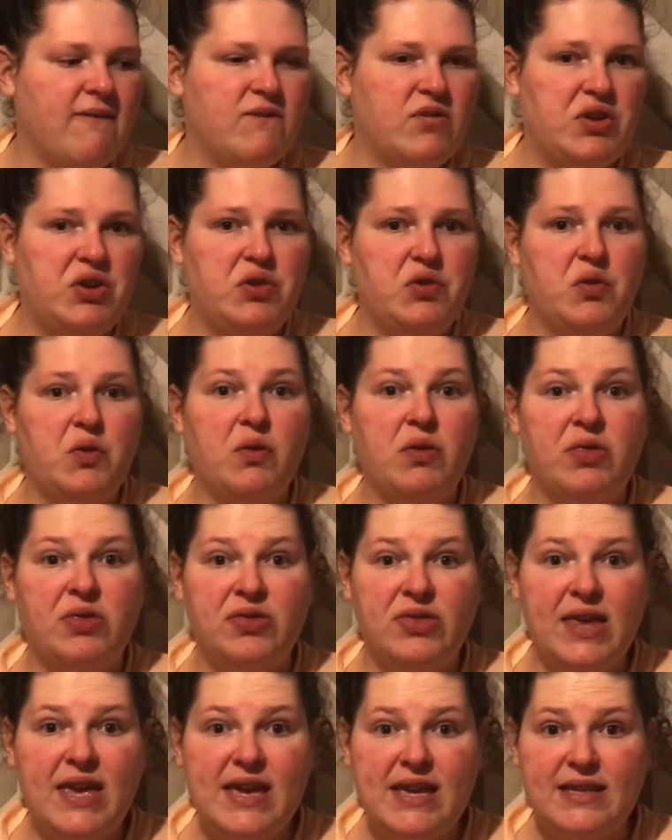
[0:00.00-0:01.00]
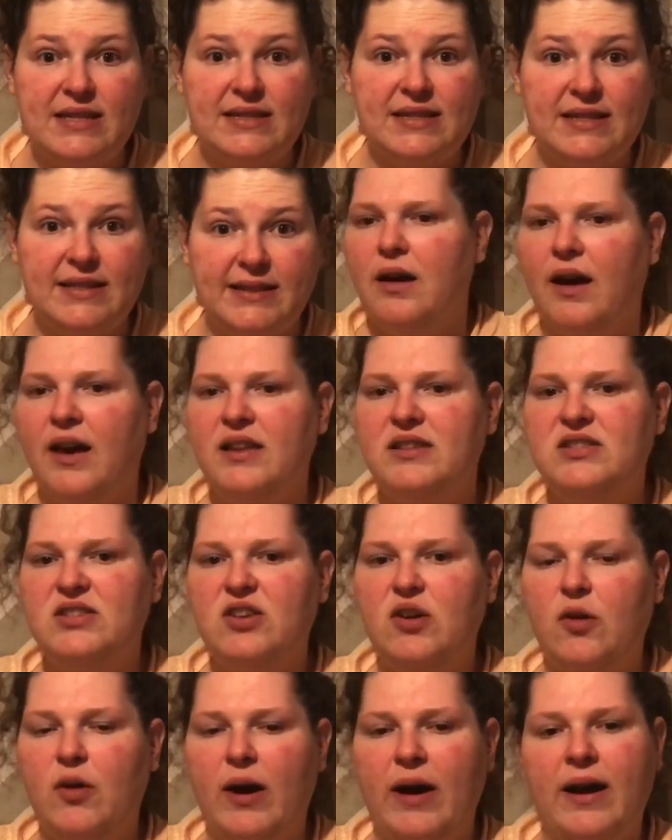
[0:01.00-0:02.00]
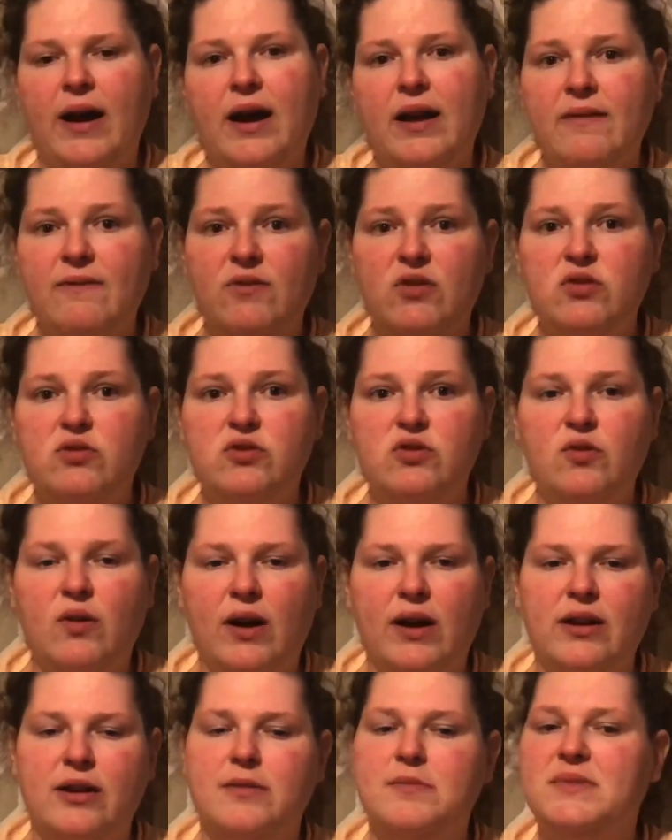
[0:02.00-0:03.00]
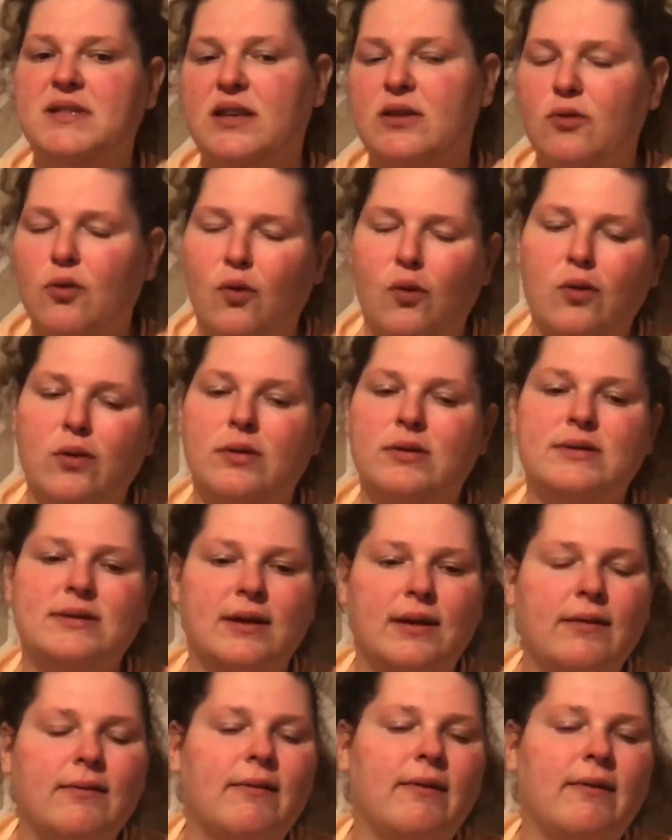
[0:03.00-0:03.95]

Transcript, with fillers: a few things, and so I got a few new items, and of course